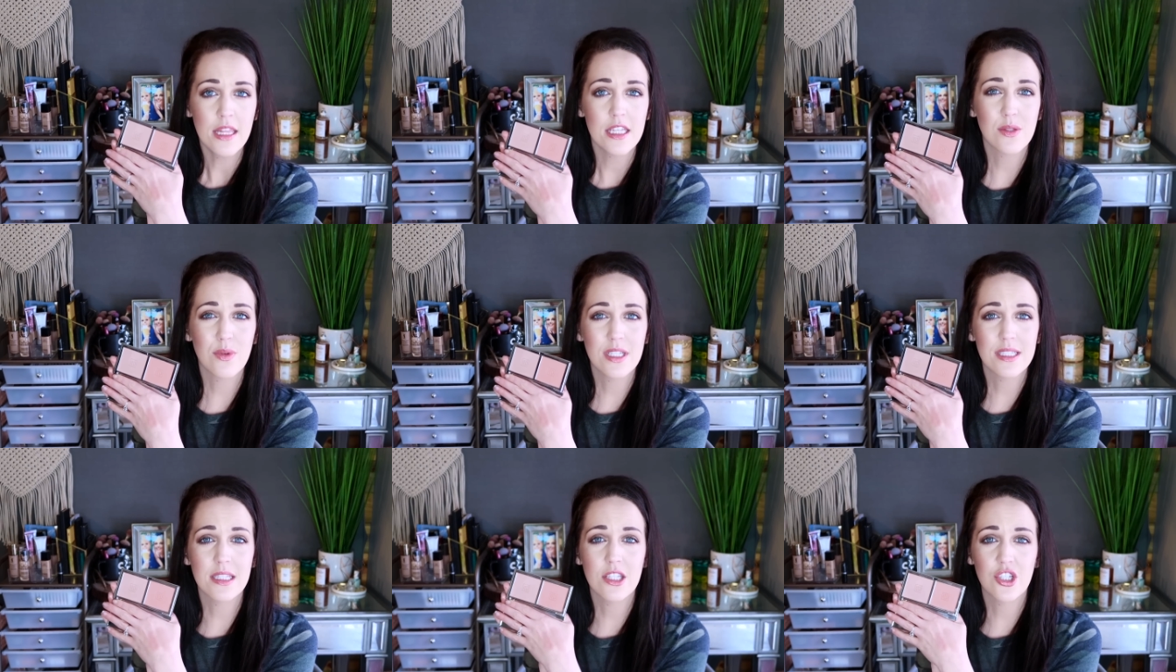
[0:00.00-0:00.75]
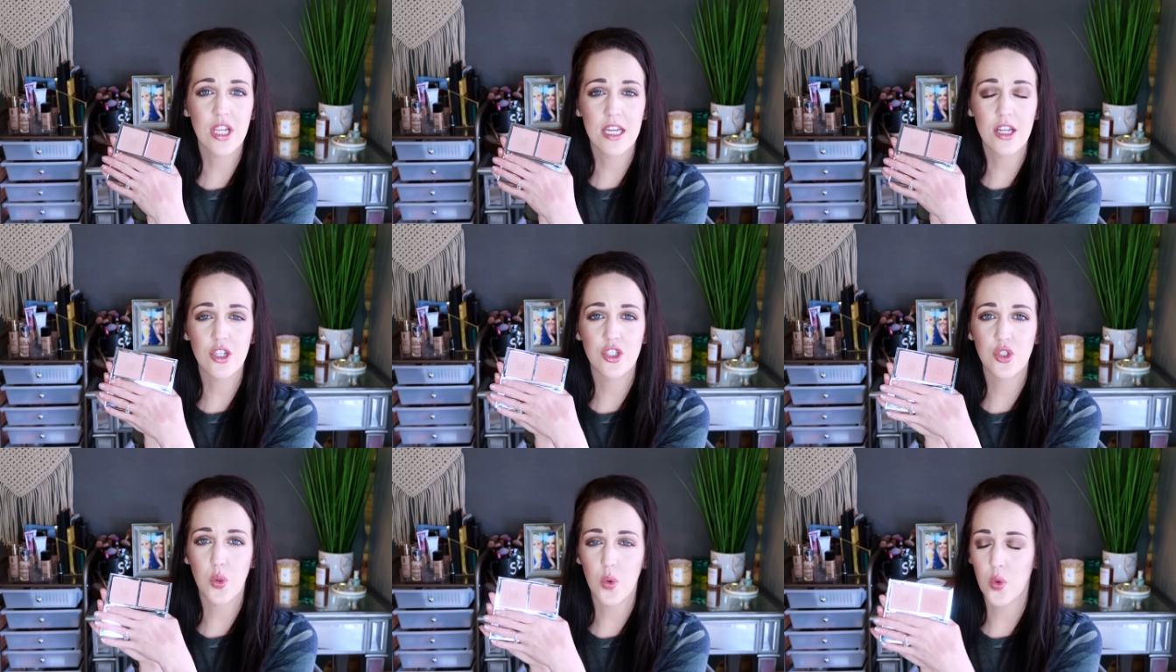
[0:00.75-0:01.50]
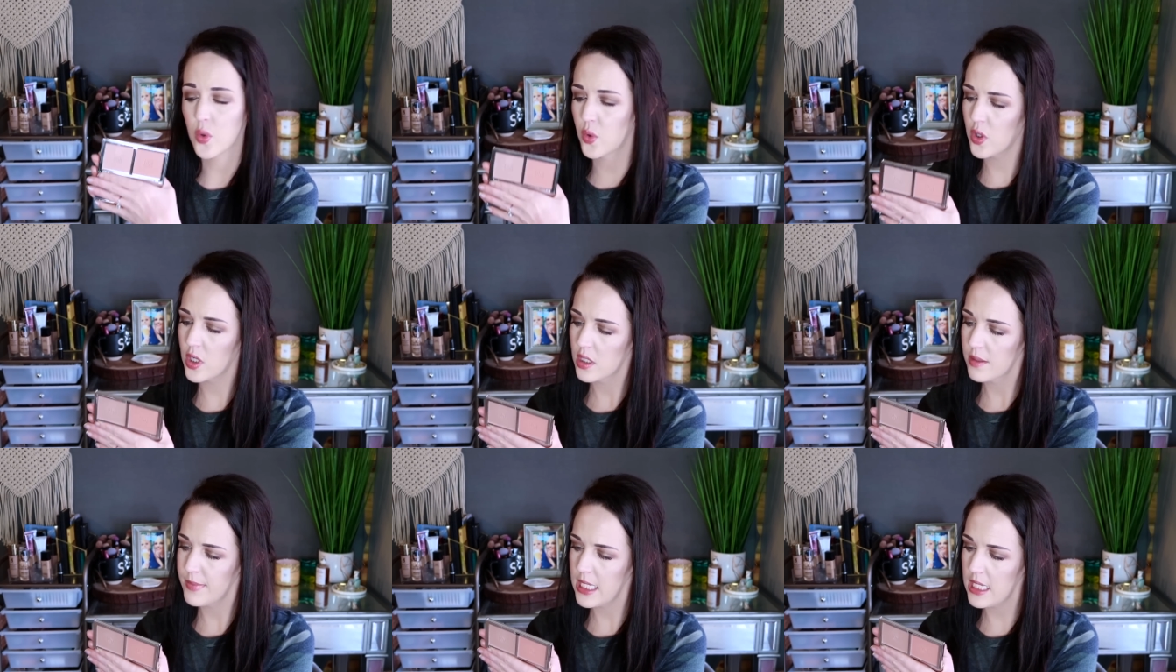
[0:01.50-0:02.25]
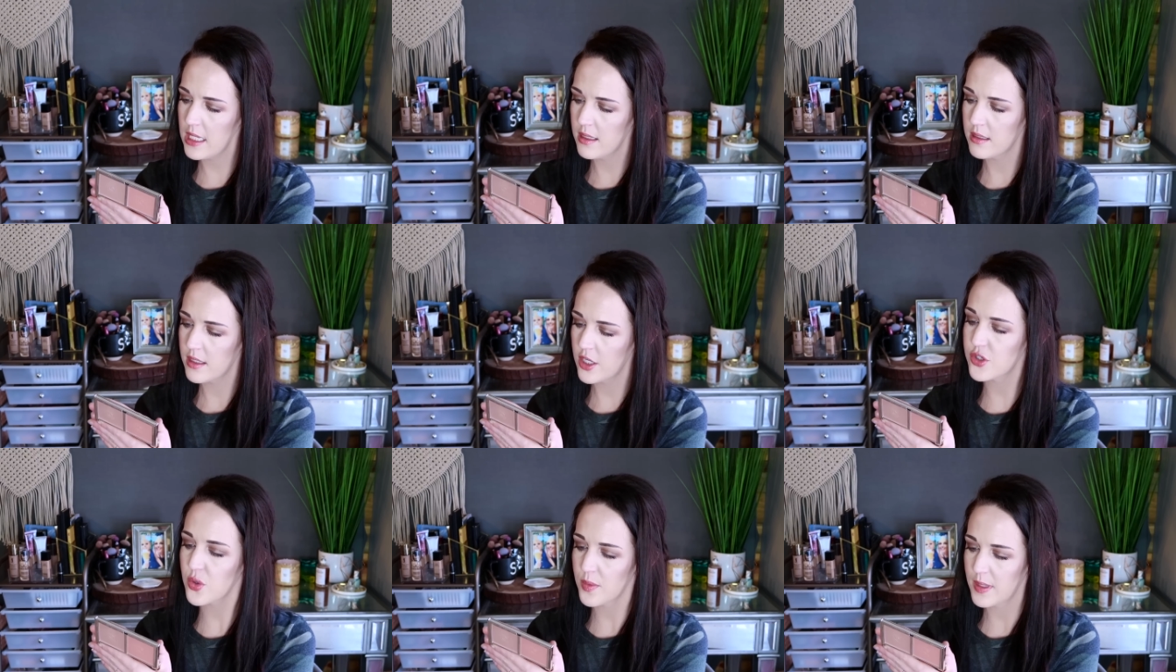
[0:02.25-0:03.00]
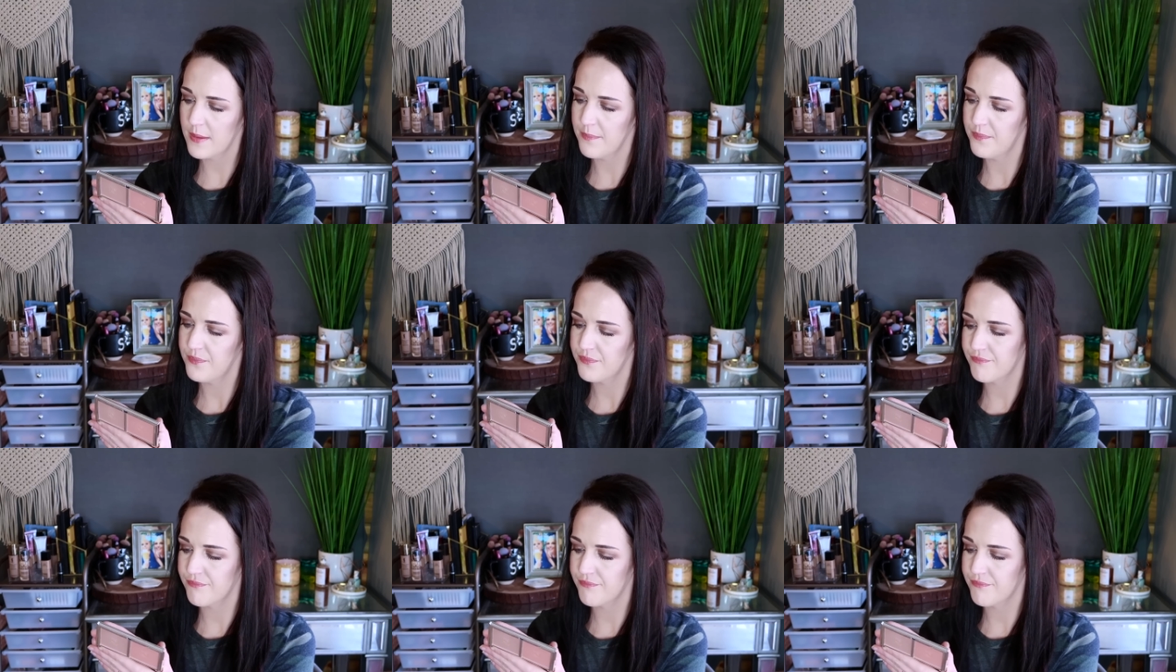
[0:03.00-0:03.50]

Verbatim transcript: This one is in the shade Adore Me? Adore Me.